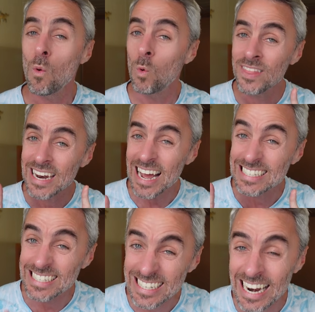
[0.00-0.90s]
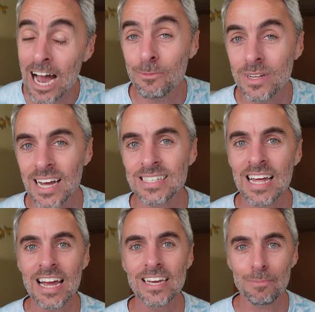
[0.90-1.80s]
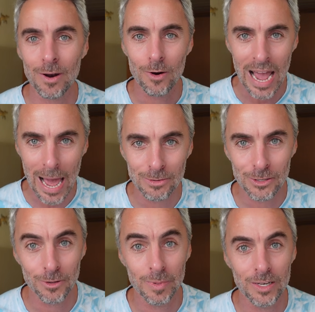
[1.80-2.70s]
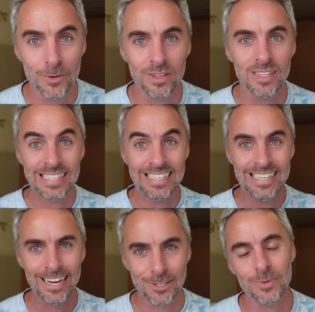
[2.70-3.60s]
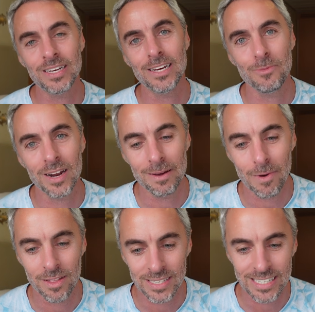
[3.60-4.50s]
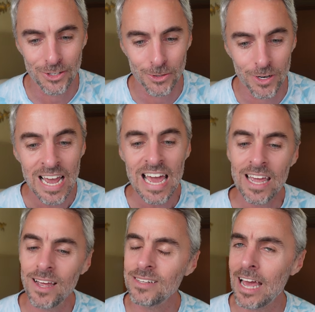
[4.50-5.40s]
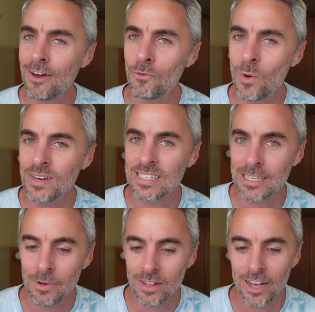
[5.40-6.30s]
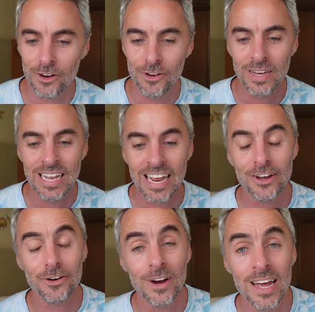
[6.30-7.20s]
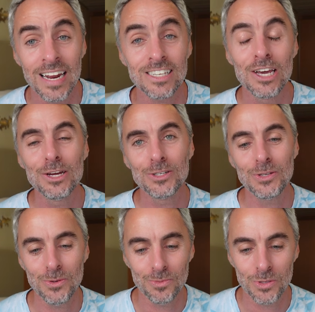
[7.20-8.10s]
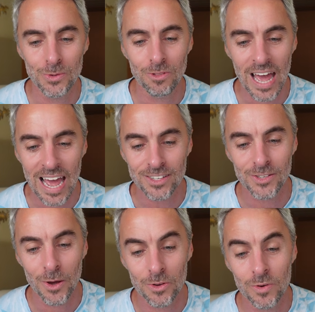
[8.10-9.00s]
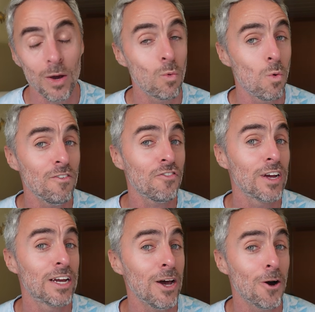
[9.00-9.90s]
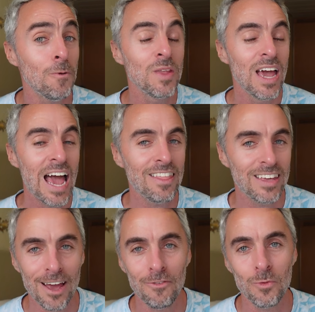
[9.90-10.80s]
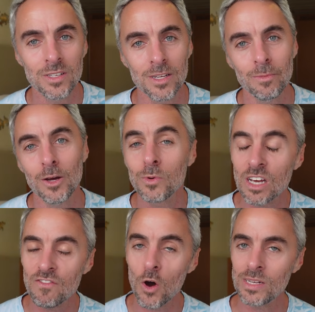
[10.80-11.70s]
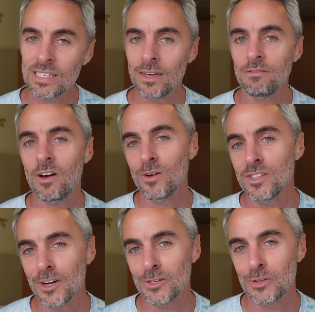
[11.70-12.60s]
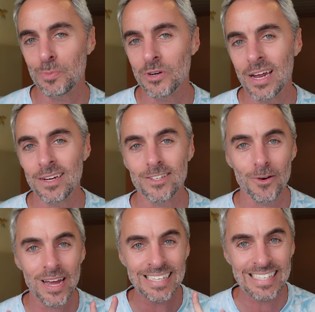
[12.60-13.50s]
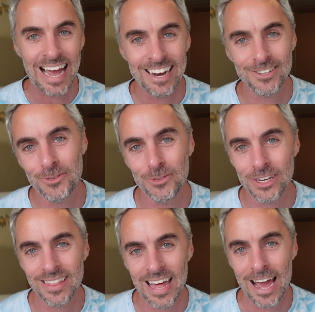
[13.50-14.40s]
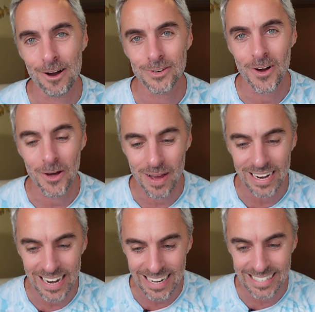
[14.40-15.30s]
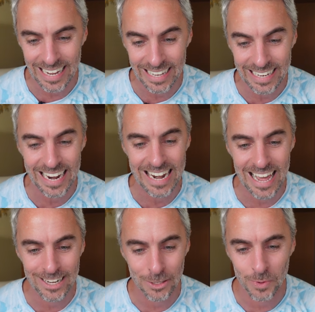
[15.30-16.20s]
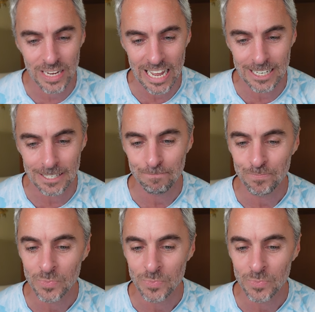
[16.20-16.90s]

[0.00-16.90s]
One that I did not realize that I get, but I will absolutely be doing this next weekend when I'm on the seashore, is F1 Simulator. You get a credit to do that. So you get 1 free go at the F1 Simulator, which I've always seen, always thought it's super neat. So excited to check that out on my next sailing next weekend.